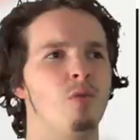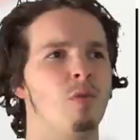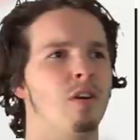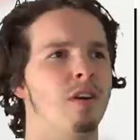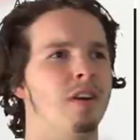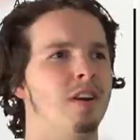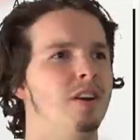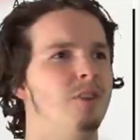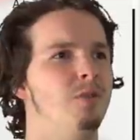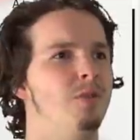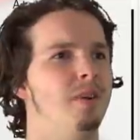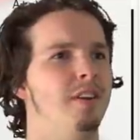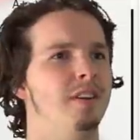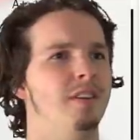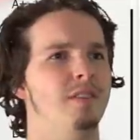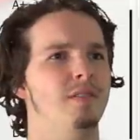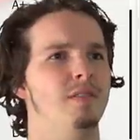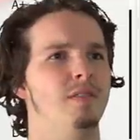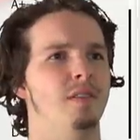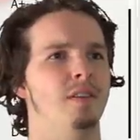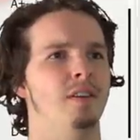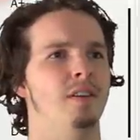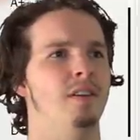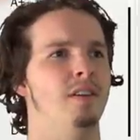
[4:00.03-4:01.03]
know where he went
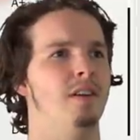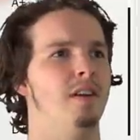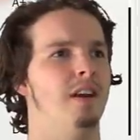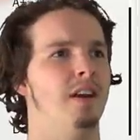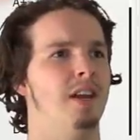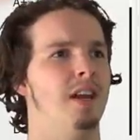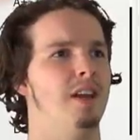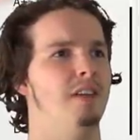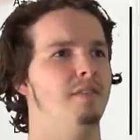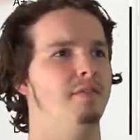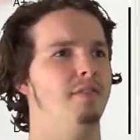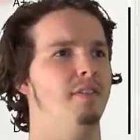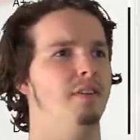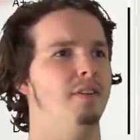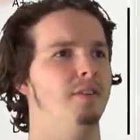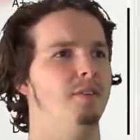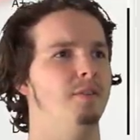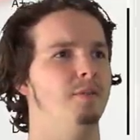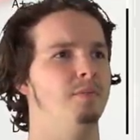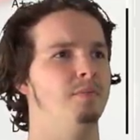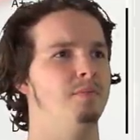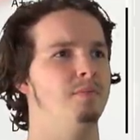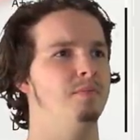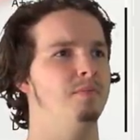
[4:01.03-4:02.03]
either. I can't find
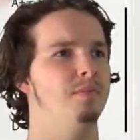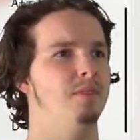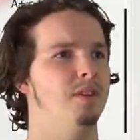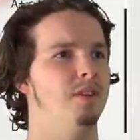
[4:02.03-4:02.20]
him.